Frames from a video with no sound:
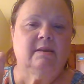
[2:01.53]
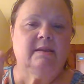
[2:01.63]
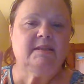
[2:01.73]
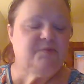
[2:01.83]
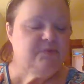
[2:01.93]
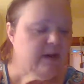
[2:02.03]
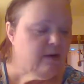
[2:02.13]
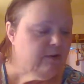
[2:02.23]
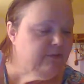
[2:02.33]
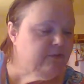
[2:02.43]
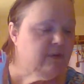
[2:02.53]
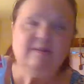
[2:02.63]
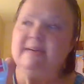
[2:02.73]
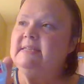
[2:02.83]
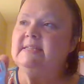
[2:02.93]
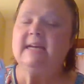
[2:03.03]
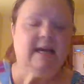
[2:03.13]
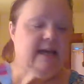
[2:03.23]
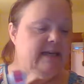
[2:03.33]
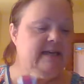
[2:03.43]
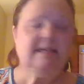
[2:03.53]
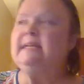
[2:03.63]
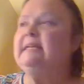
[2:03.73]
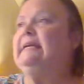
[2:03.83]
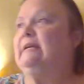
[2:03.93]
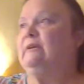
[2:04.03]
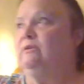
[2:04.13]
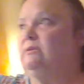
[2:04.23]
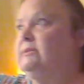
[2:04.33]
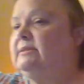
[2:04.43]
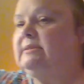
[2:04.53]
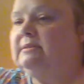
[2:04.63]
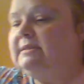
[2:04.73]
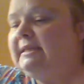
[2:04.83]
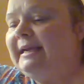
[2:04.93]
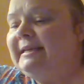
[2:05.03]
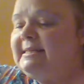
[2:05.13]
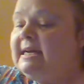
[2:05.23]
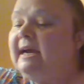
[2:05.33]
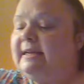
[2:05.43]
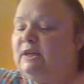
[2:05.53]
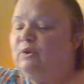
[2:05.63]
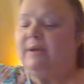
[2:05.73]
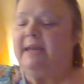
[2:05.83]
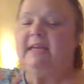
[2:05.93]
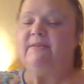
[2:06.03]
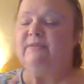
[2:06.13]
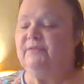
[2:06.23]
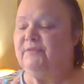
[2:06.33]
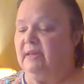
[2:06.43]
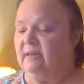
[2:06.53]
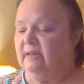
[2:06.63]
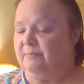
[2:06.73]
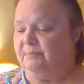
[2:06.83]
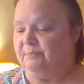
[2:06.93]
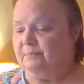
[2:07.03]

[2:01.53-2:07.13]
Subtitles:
It's very, very tiny needles. Tiny, tiny. You can't even feel them.